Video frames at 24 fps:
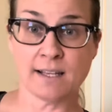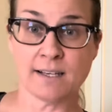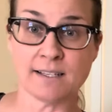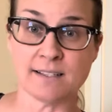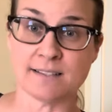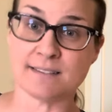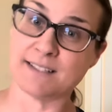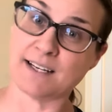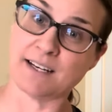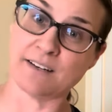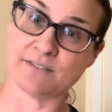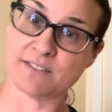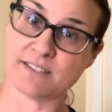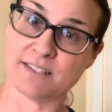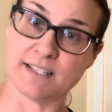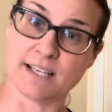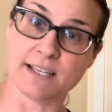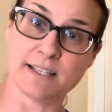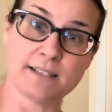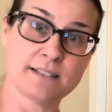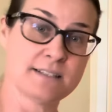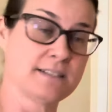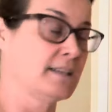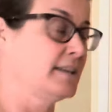instead of
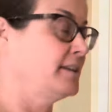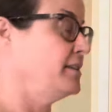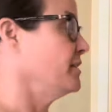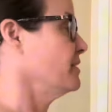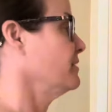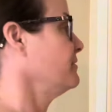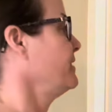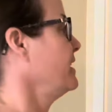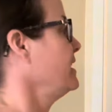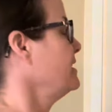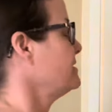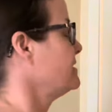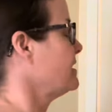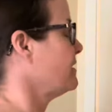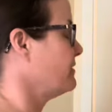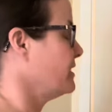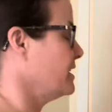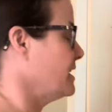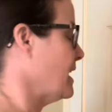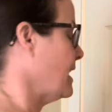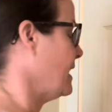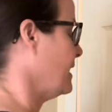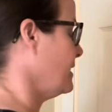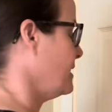sit to hit your face every
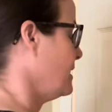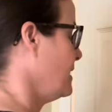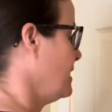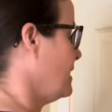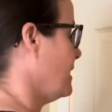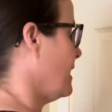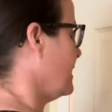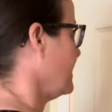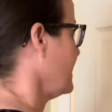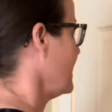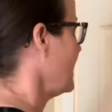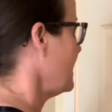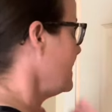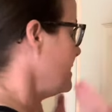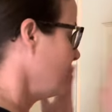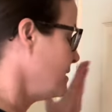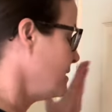night, again,